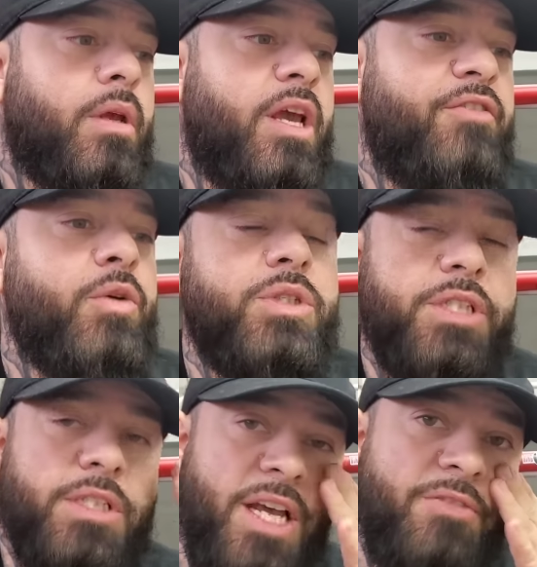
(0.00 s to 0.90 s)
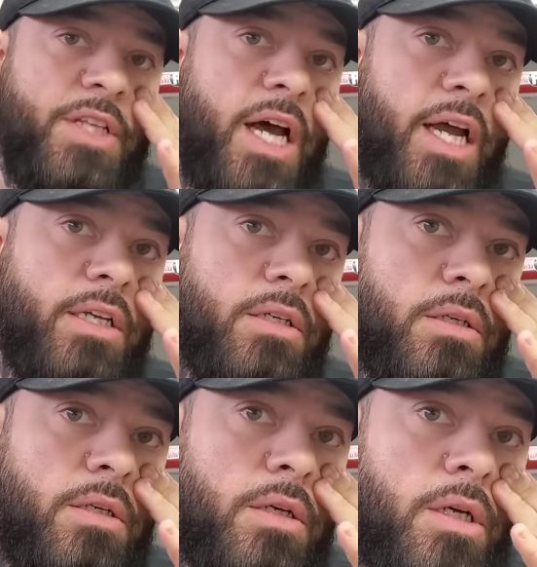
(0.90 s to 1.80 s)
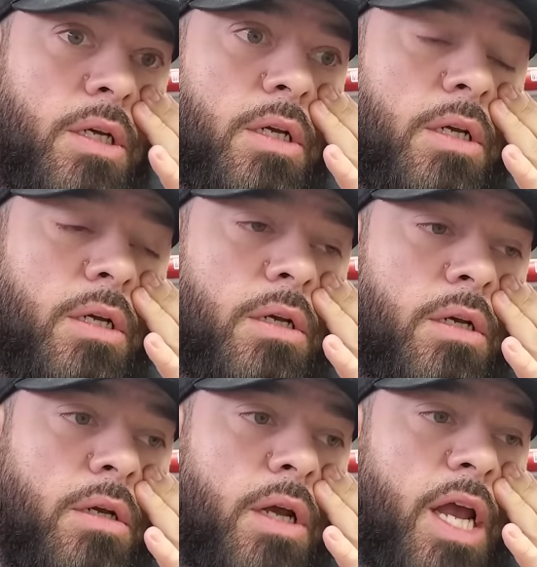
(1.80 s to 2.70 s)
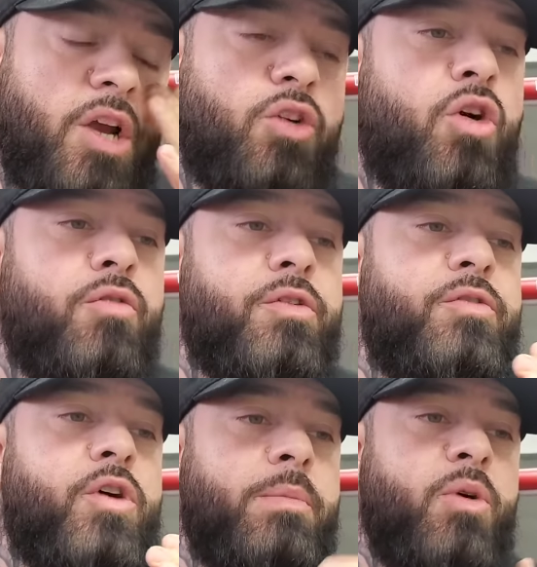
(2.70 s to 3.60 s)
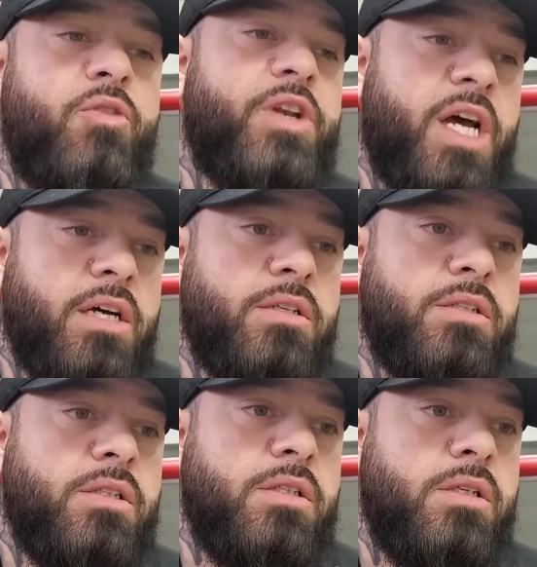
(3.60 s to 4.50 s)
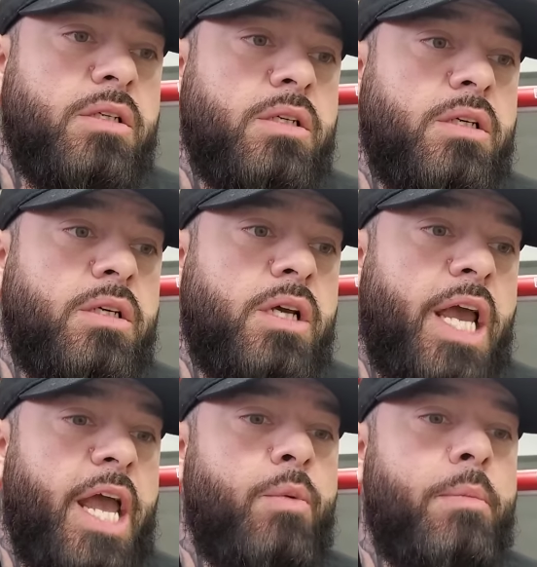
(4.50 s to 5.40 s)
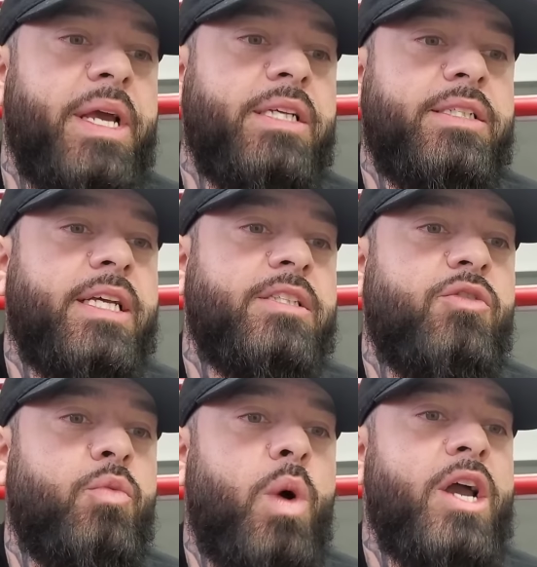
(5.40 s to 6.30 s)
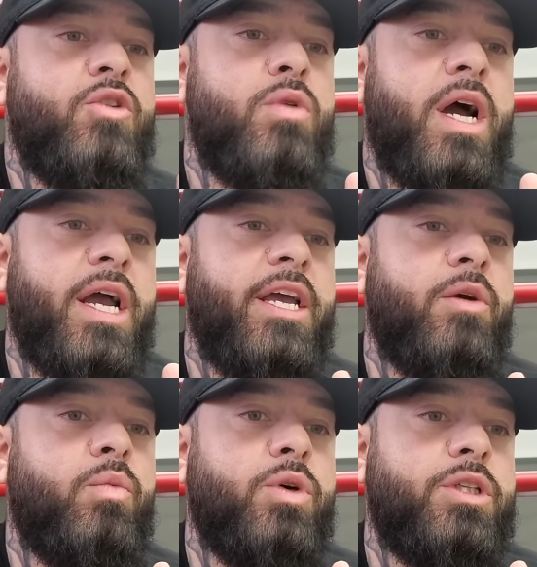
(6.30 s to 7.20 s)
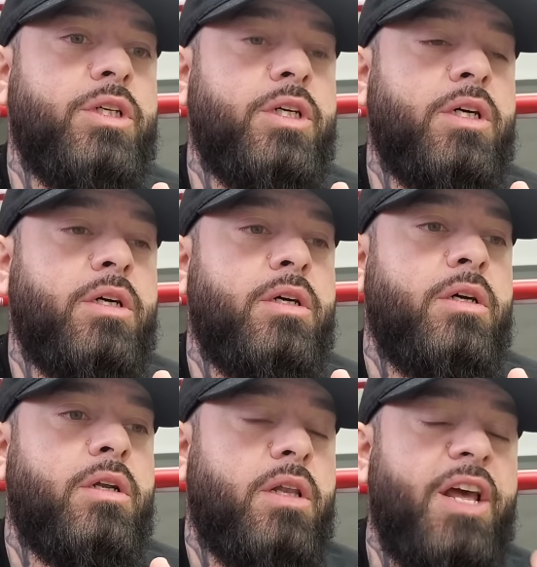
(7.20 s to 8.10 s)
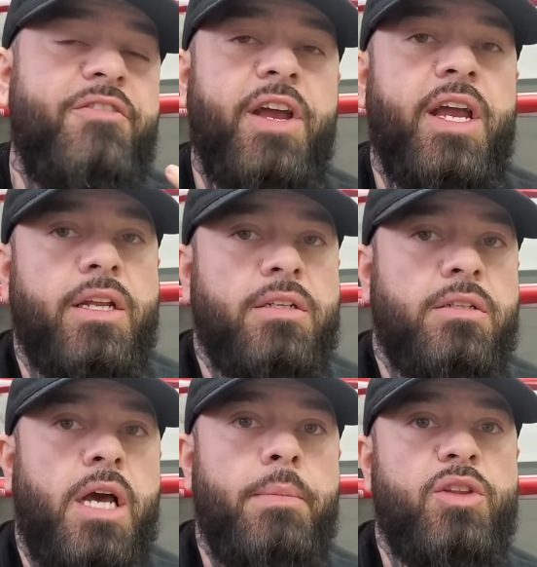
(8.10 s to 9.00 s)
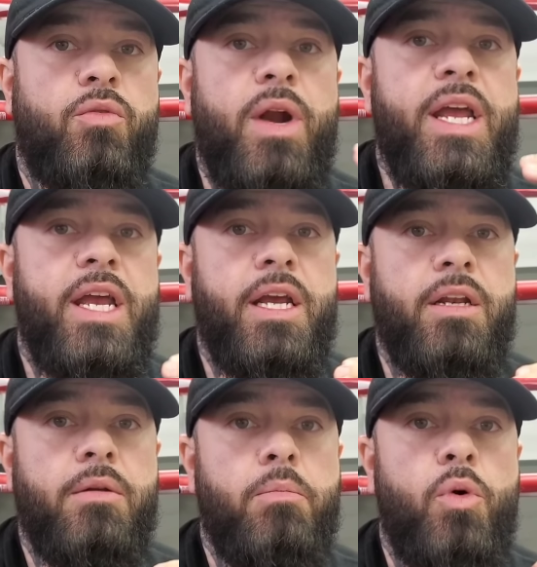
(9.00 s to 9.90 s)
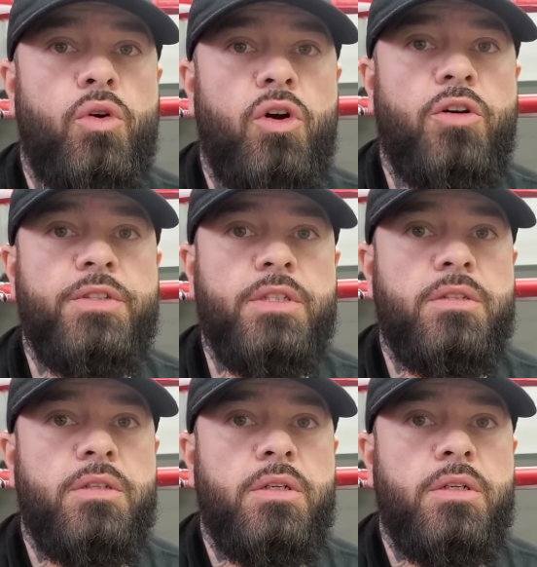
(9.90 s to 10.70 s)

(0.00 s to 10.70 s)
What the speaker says: if it was his left eye and Crawford fought him orthodox, it would make sense of why you got hit with the right hand more often.